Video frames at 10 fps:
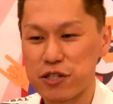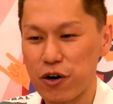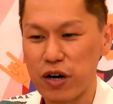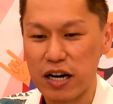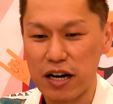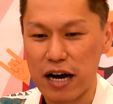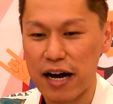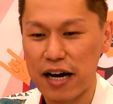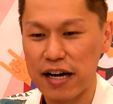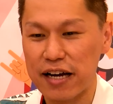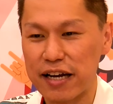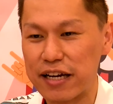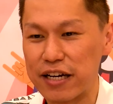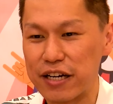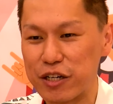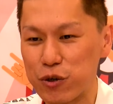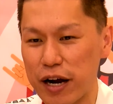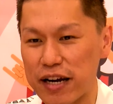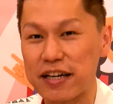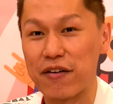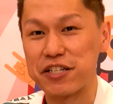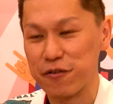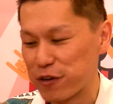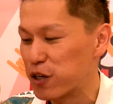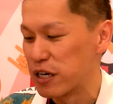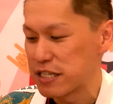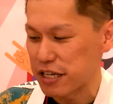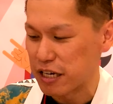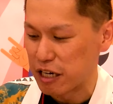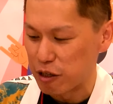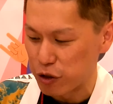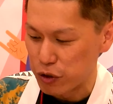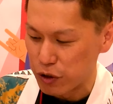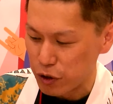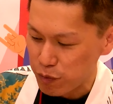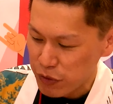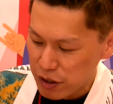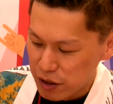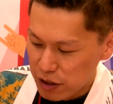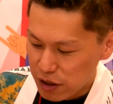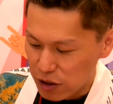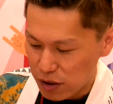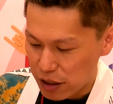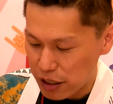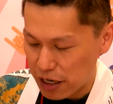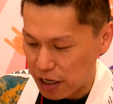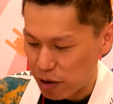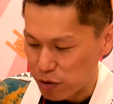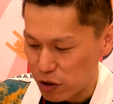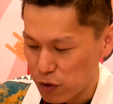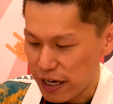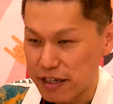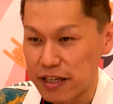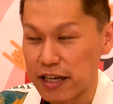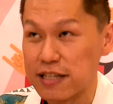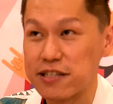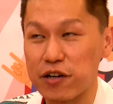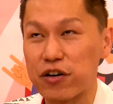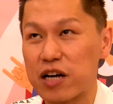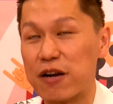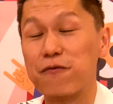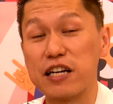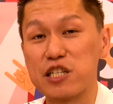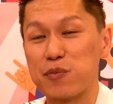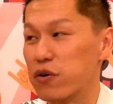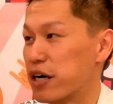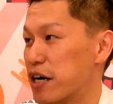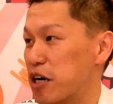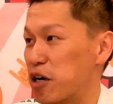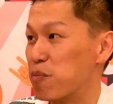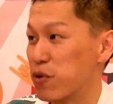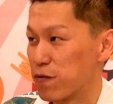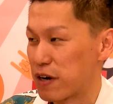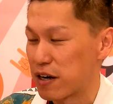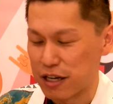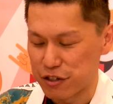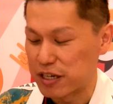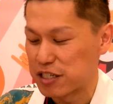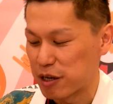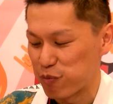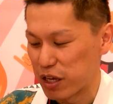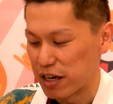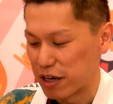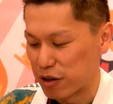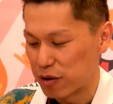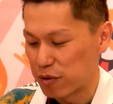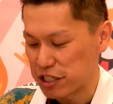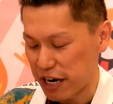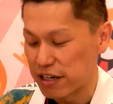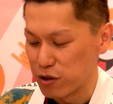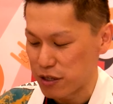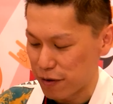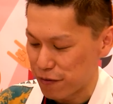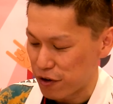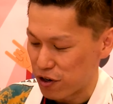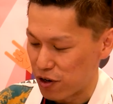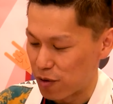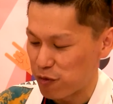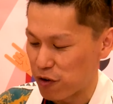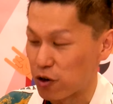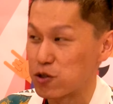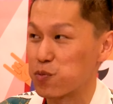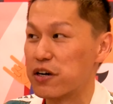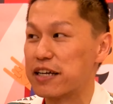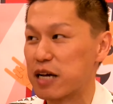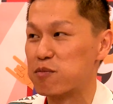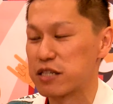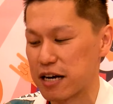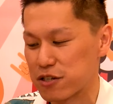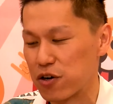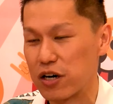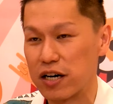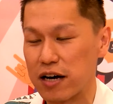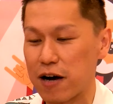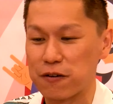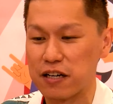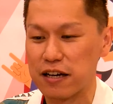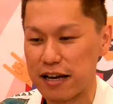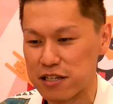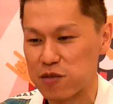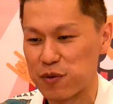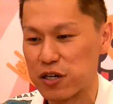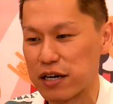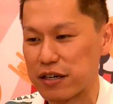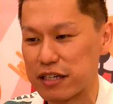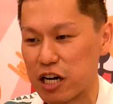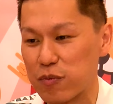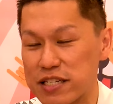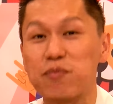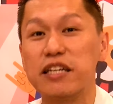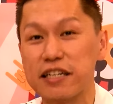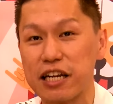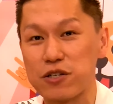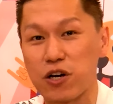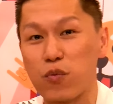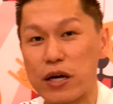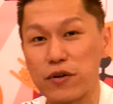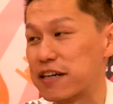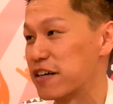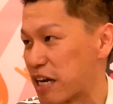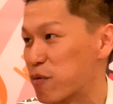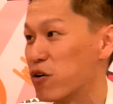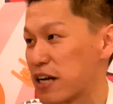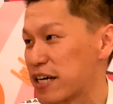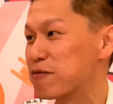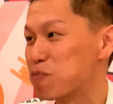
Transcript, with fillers: so uh, I do encourage the viewers uh, to uh, to look at the Instagram and Facebook profile, sorry, channels for for Good Spirit games. Yeah, so after Essen Spiel, right, there will be some details on where to get the game online.